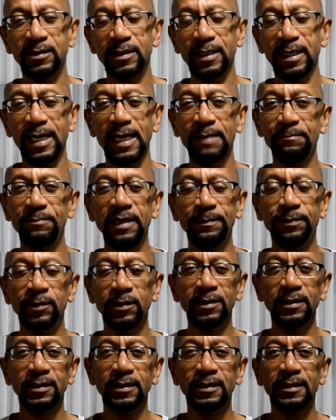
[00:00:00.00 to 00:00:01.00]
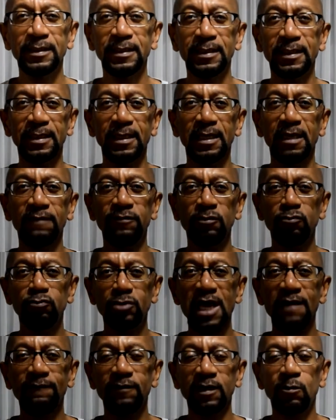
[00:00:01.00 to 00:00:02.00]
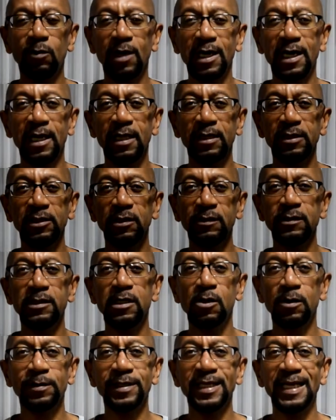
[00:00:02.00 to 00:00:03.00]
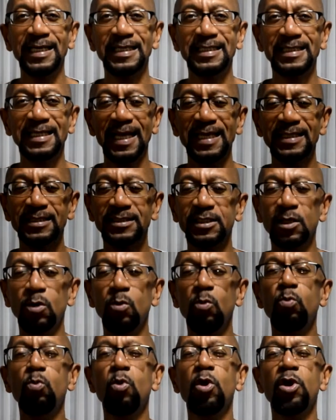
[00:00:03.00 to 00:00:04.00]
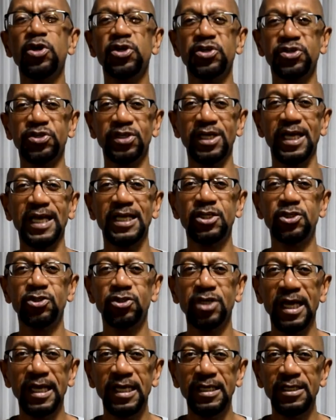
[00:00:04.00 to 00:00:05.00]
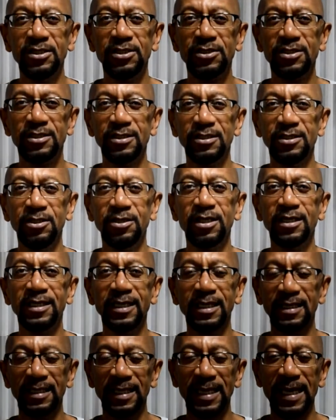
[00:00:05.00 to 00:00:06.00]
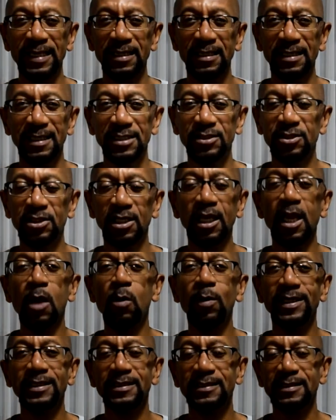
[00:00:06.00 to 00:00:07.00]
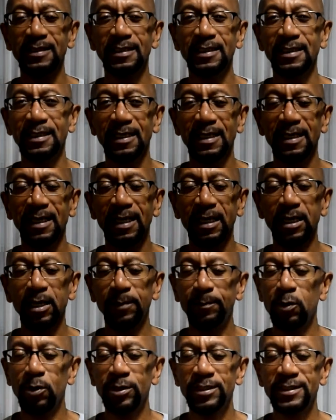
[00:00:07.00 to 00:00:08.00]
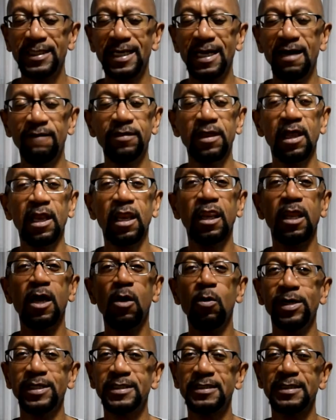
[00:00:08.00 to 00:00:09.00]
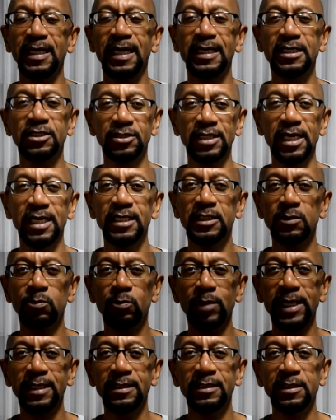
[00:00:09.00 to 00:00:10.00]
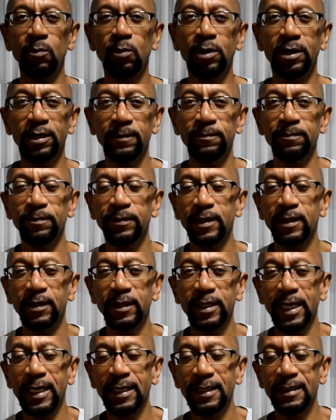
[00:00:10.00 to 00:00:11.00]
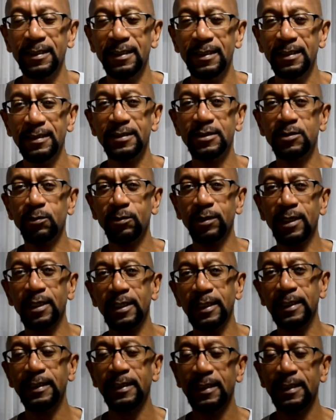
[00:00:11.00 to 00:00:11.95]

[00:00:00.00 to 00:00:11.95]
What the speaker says: And people, if you travel a while, you know that that's the worst exchange you can get. It's the lowest. Airports have the lowest exchange rate in the world, okay, historically.